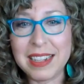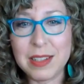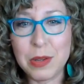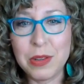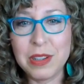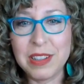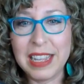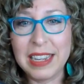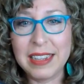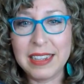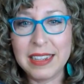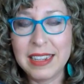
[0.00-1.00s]
corner
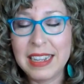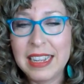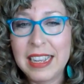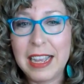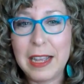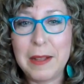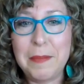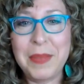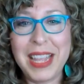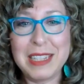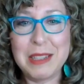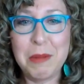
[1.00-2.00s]
then. Um,
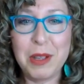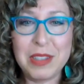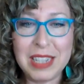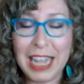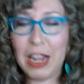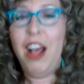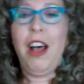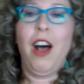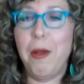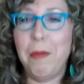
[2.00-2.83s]
as opposed to like, oh, all